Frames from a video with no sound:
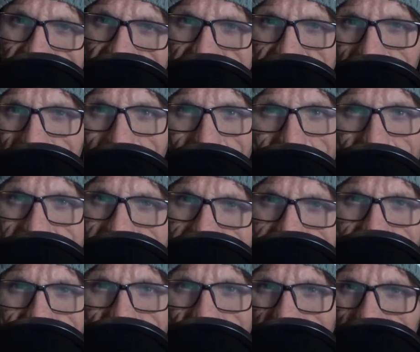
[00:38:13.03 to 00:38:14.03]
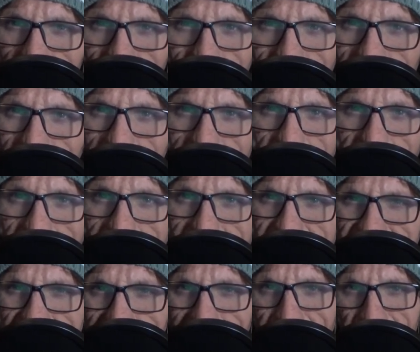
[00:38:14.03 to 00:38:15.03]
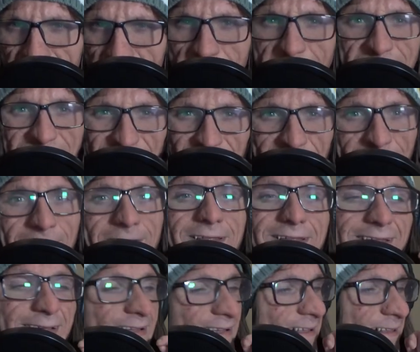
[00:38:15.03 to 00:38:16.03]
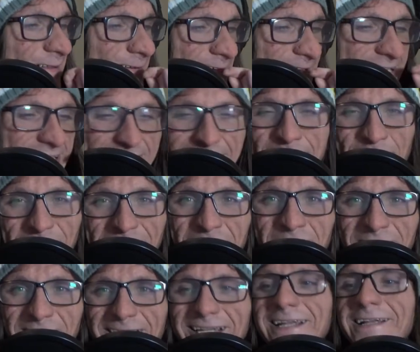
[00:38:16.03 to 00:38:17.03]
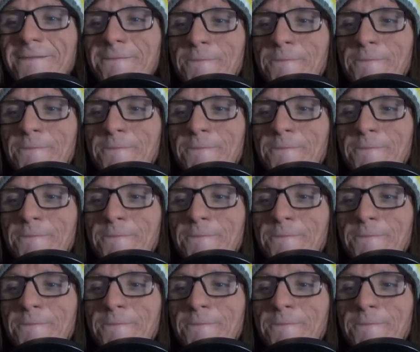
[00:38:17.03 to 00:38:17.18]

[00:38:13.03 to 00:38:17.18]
I mean, it's good for her, but it's dangerous for the rest of the public.